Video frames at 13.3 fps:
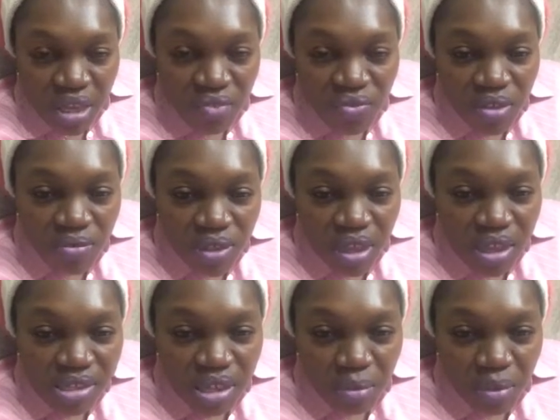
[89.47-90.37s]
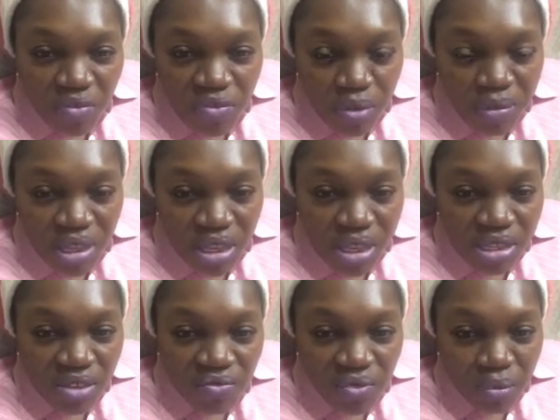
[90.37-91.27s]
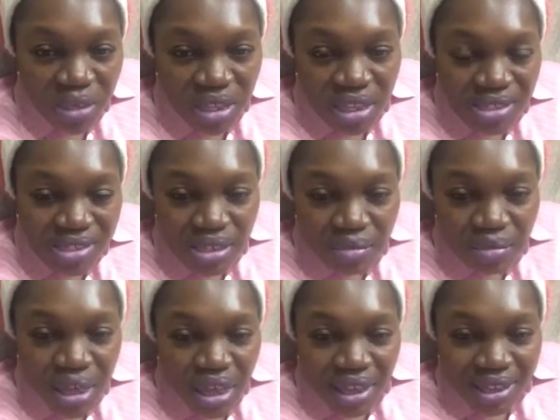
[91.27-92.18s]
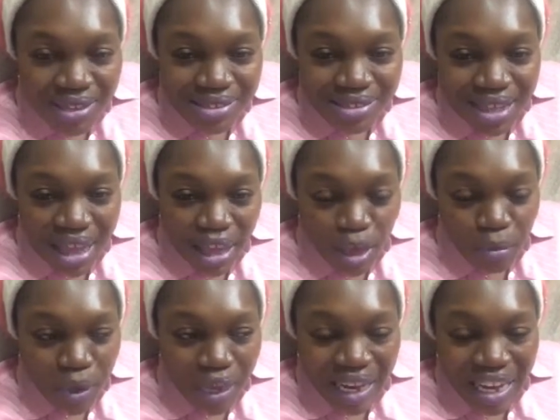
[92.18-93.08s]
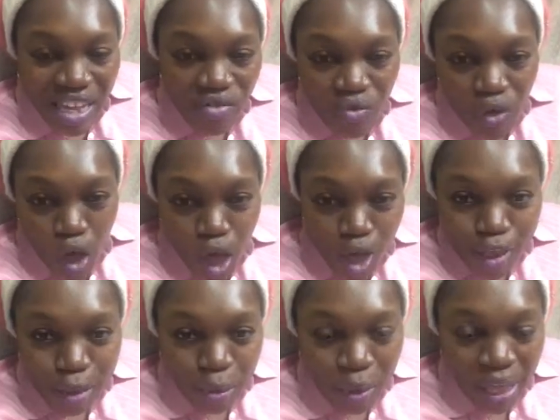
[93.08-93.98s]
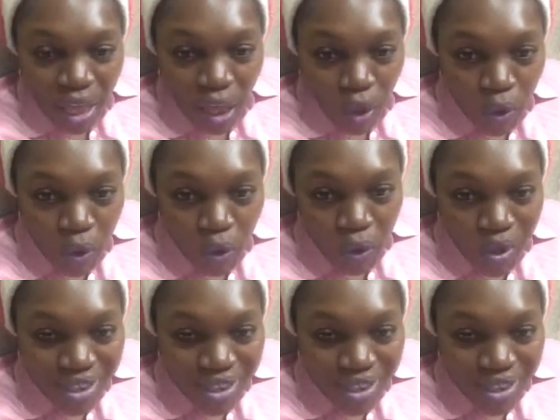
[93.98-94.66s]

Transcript: if even it's about feminism, feminism is not about leave your husband and go,